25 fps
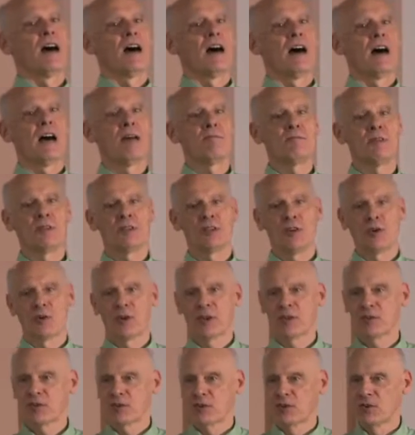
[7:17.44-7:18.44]
I've been
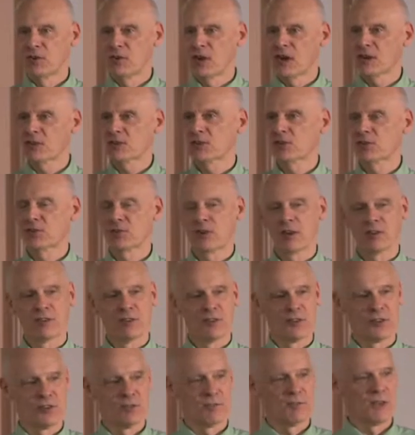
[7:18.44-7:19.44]
going through a lot of
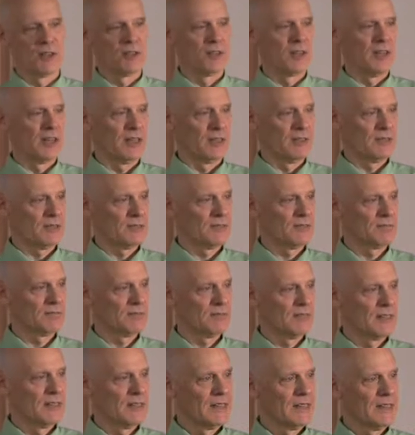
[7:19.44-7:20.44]
struggles in my life.
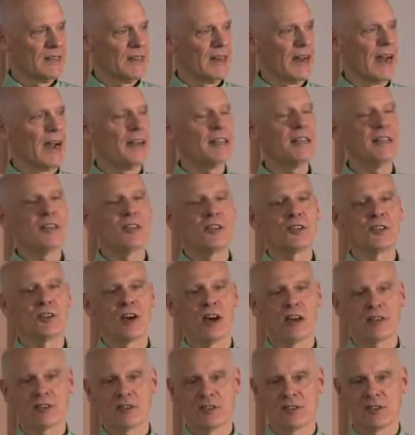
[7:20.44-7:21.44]
I need to
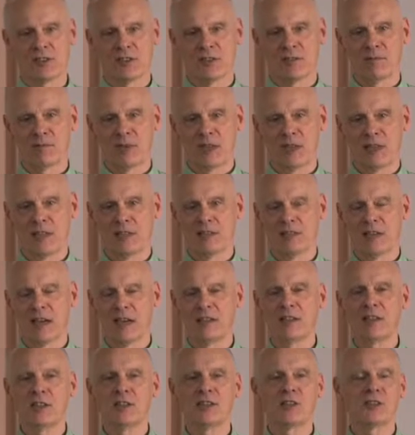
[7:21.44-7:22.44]
talk to somebody. I
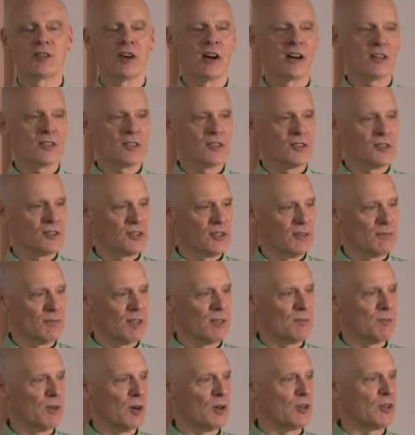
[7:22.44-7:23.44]
need to talk to
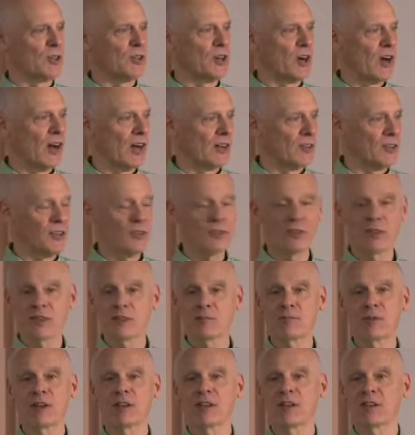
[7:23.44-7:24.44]
somebody about God. Do you know
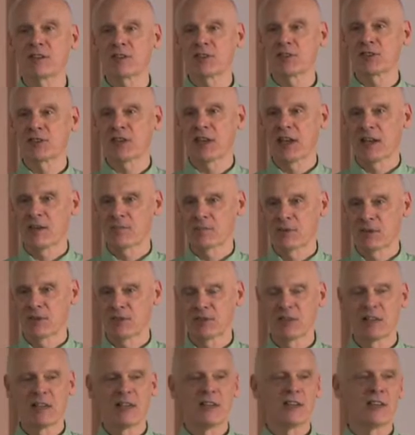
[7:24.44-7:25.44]
anybody on this
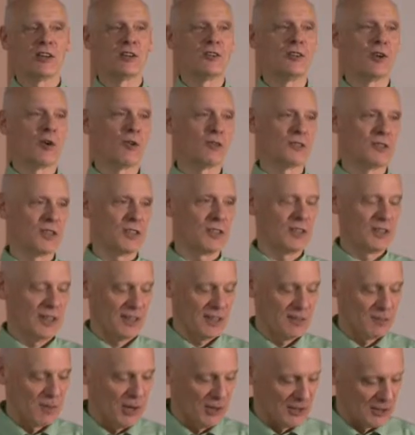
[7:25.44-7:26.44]
campus who knows anything
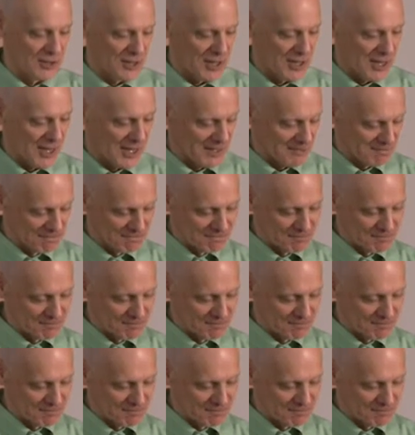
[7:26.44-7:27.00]
about God?